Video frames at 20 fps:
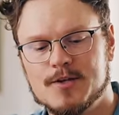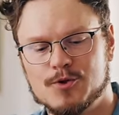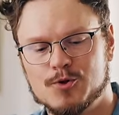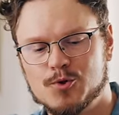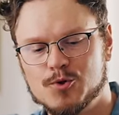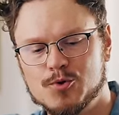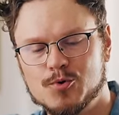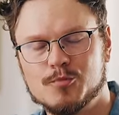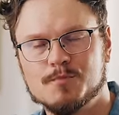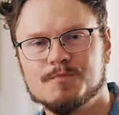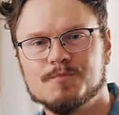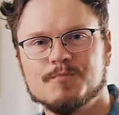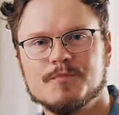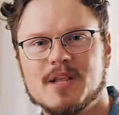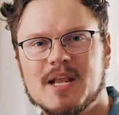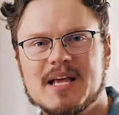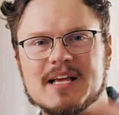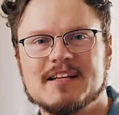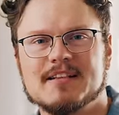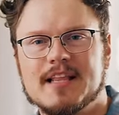to
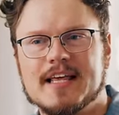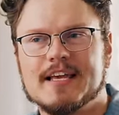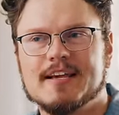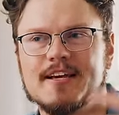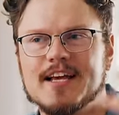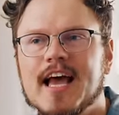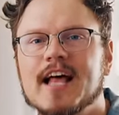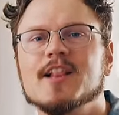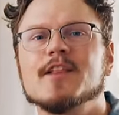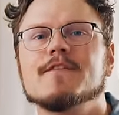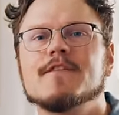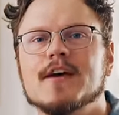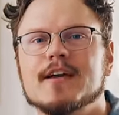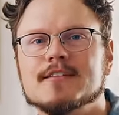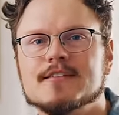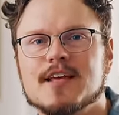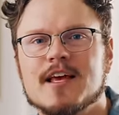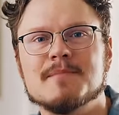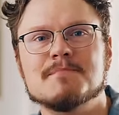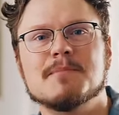like
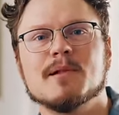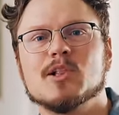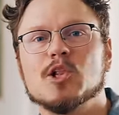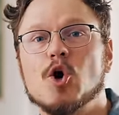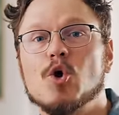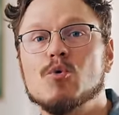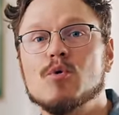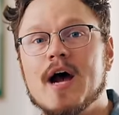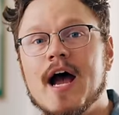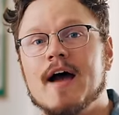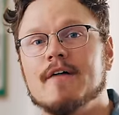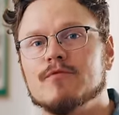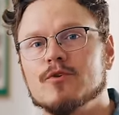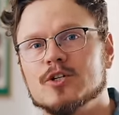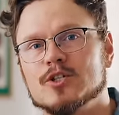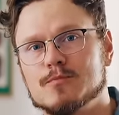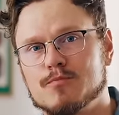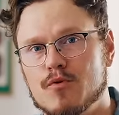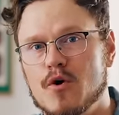elevate a below average